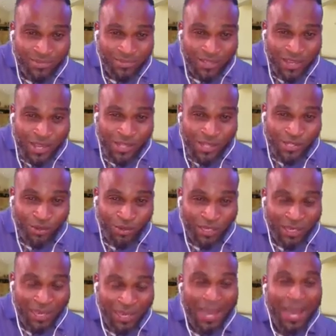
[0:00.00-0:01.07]
It's
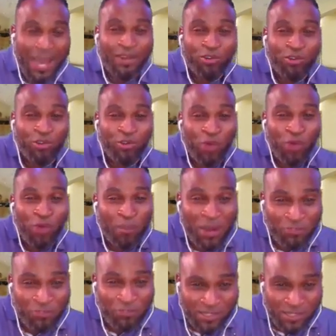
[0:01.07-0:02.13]
okay. I know you are
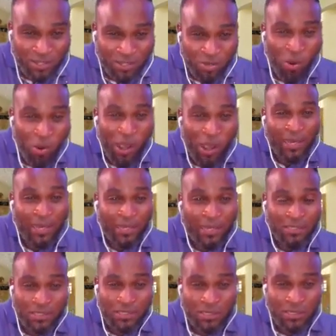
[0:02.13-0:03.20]
perfect. Go ahead.
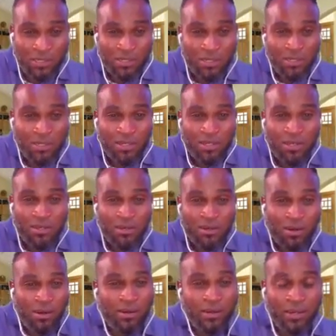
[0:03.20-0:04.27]

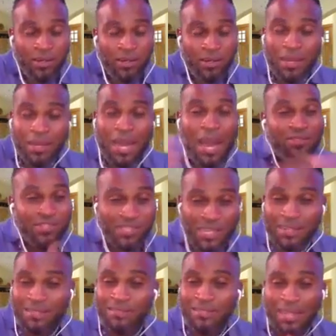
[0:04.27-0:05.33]
Okay, I've said
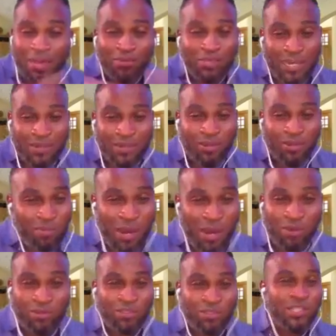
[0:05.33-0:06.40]
time without number on
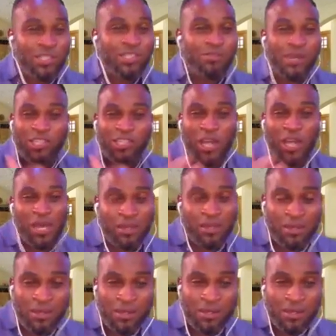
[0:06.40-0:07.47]
this, my channel,
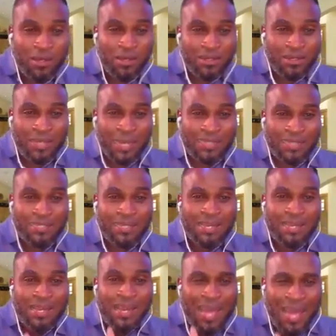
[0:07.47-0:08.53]
but
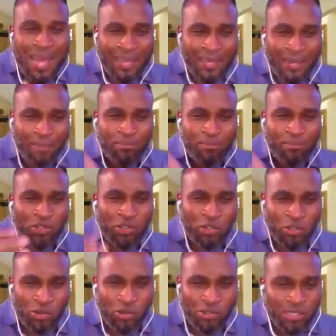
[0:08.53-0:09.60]
I am
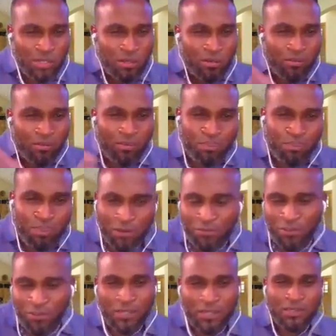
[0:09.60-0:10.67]
not
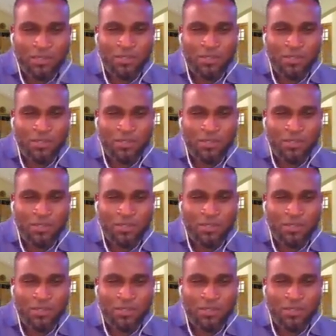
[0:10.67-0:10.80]
perfect.